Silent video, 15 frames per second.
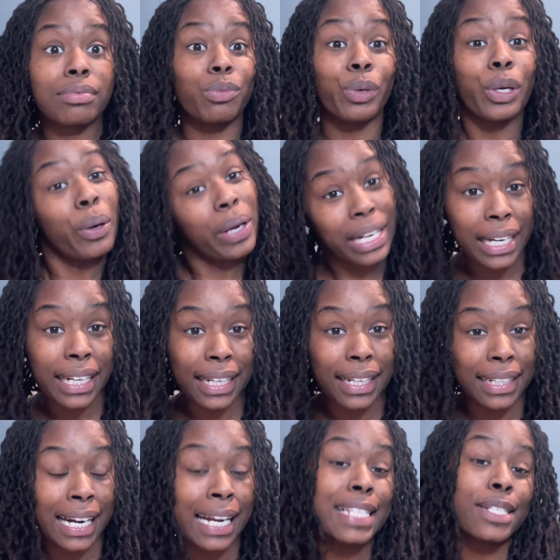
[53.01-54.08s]
we're gonna get it
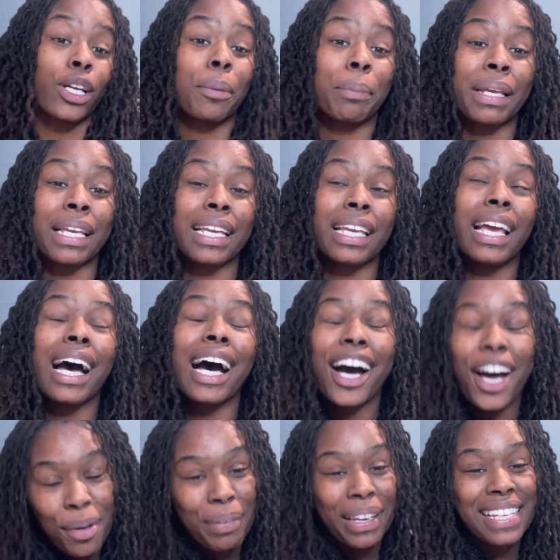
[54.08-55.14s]
done and it's gonna be
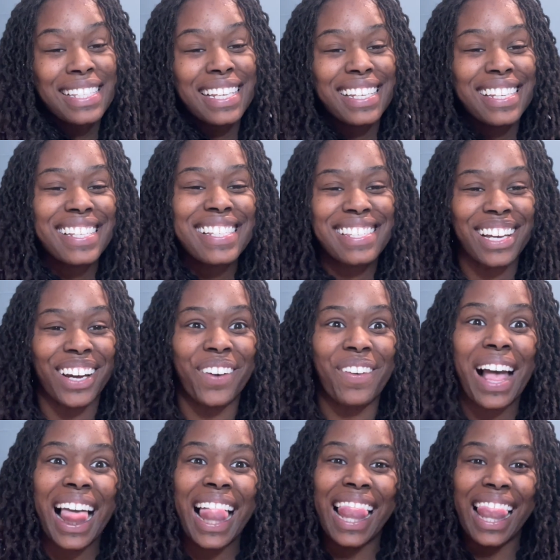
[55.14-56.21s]
amazing.
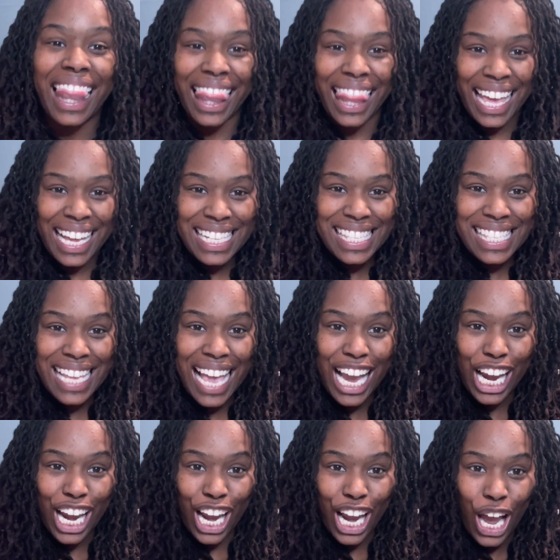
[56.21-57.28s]
So let's
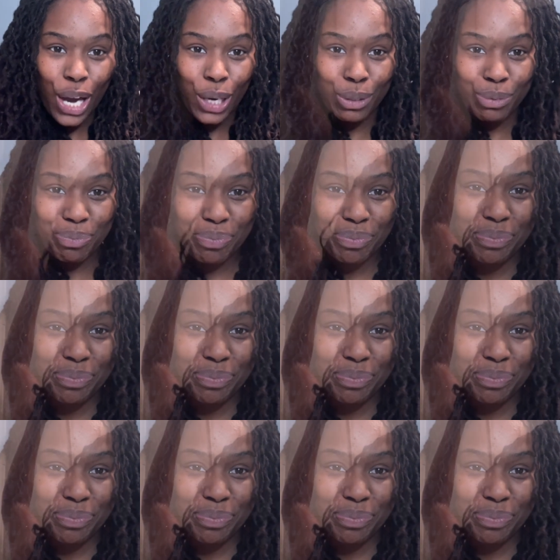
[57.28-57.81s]
go.